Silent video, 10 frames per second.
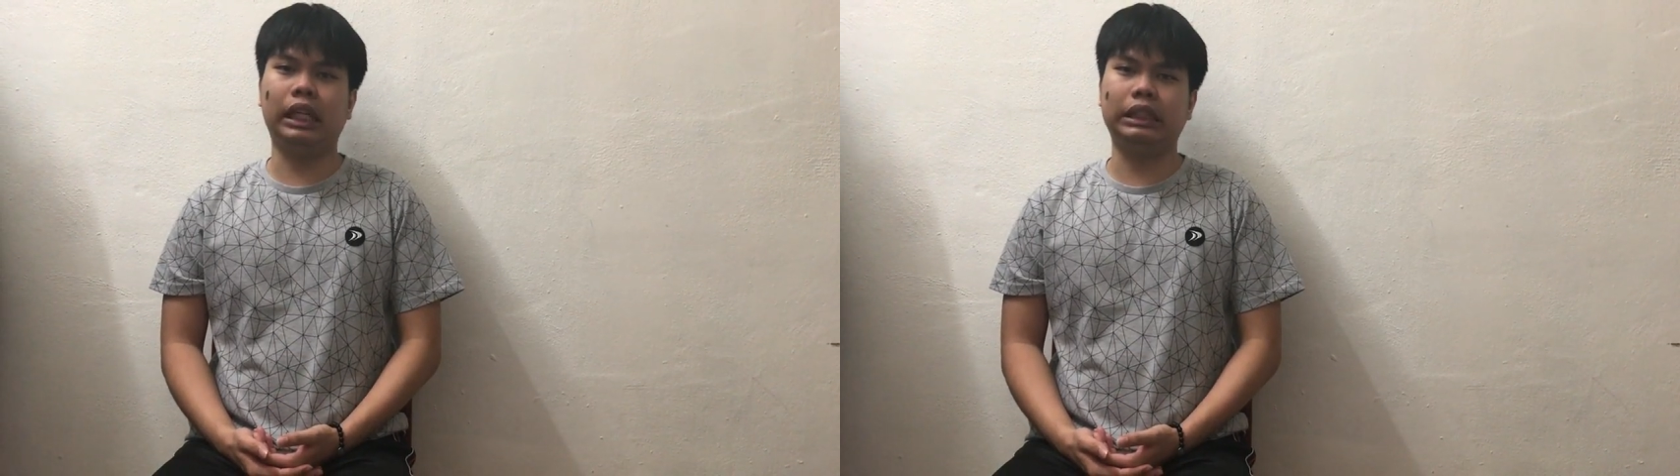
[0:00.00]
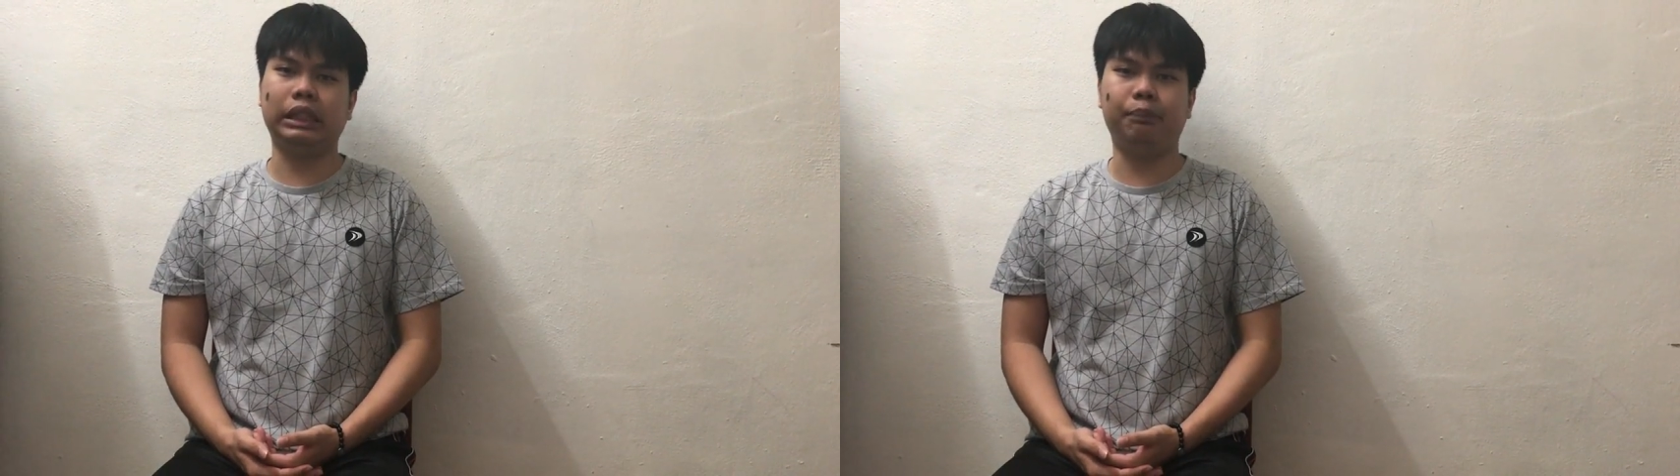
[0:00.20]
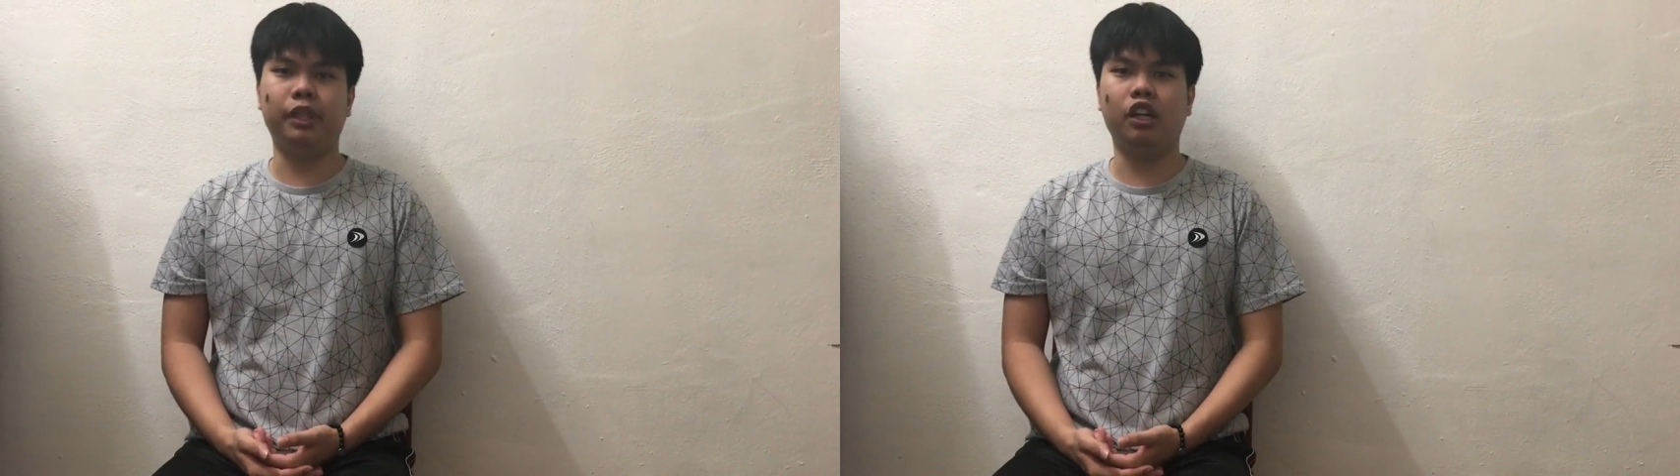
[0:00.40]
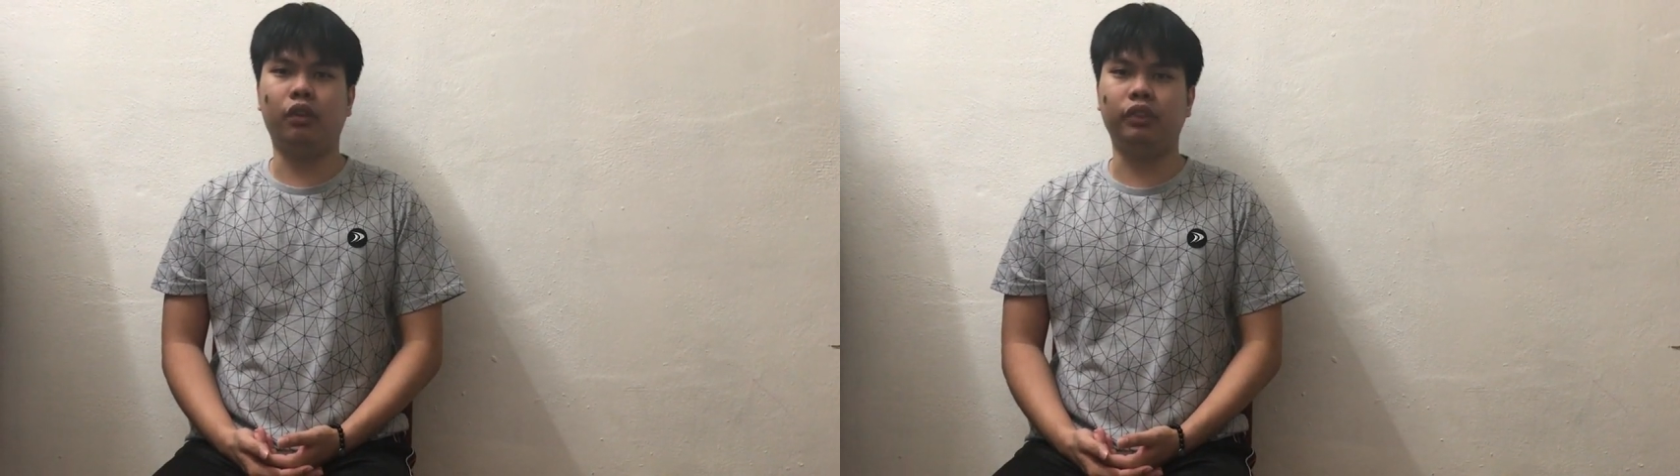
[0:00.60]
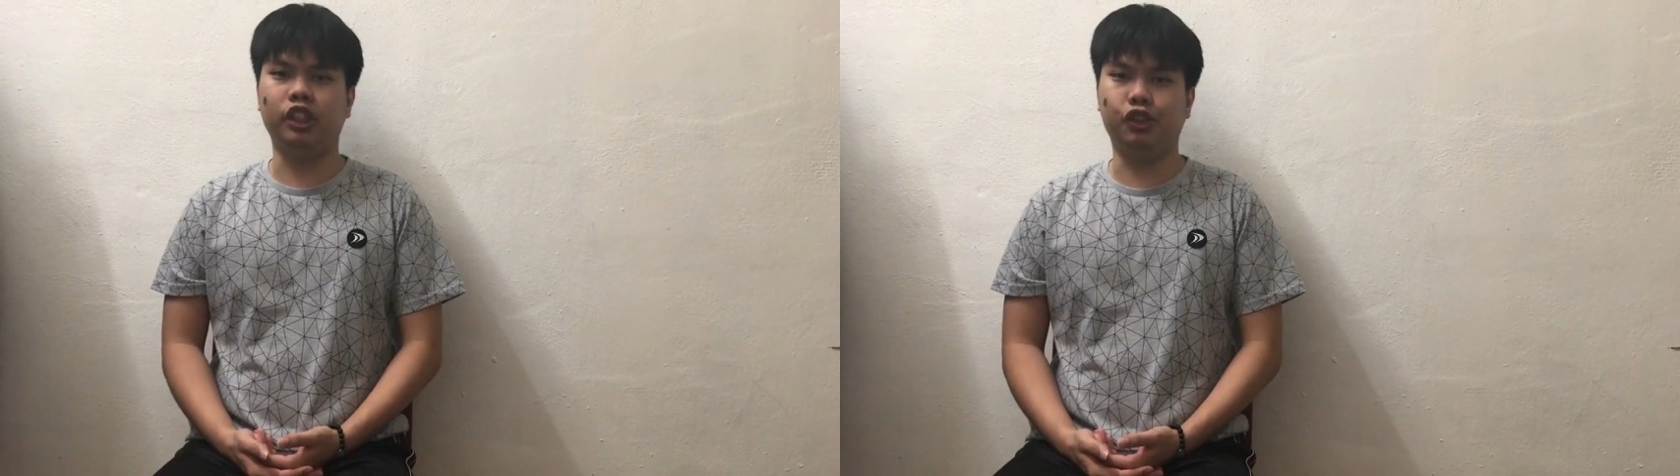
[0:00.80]
assembly of
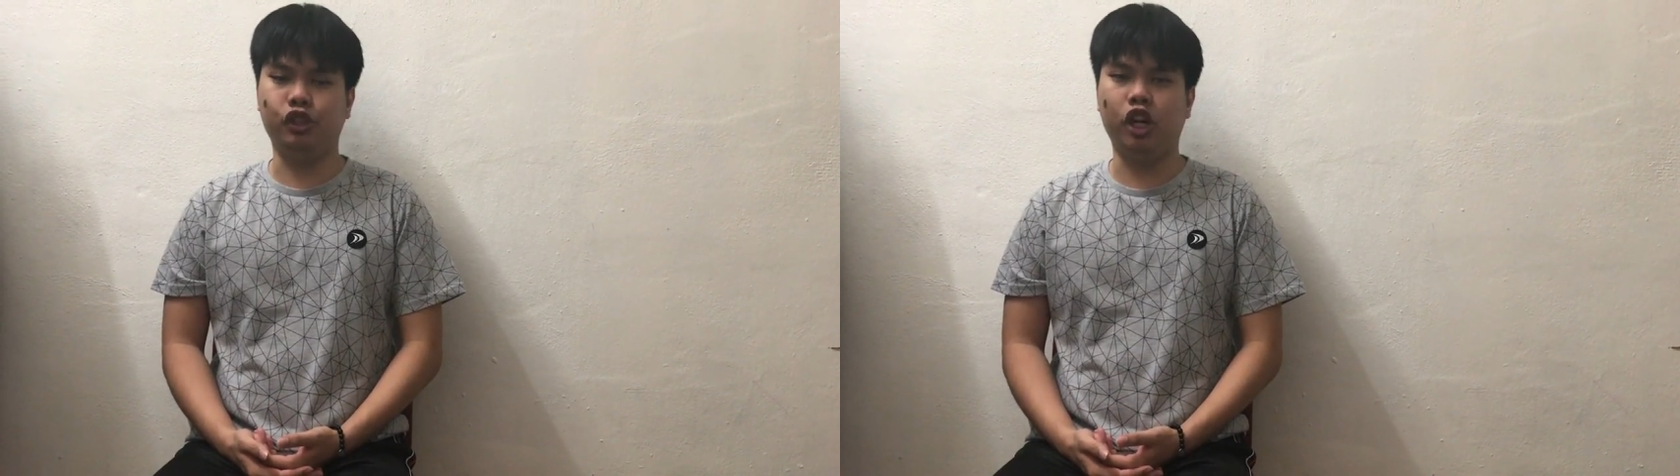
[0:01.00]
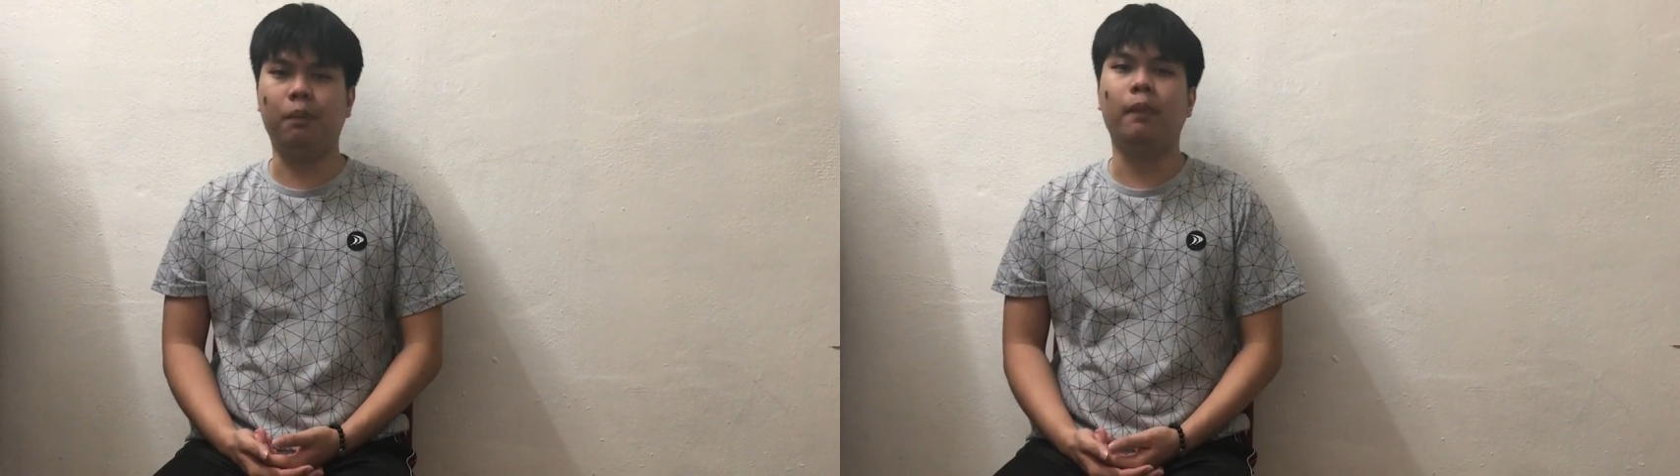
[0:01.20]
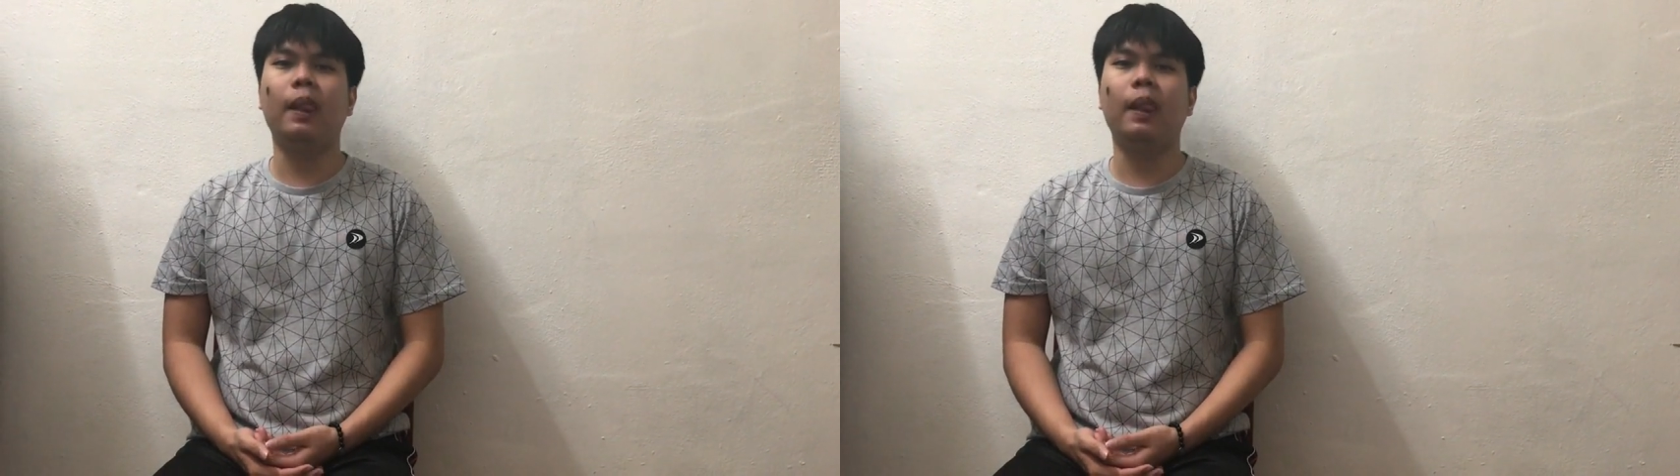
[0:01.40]
the genome.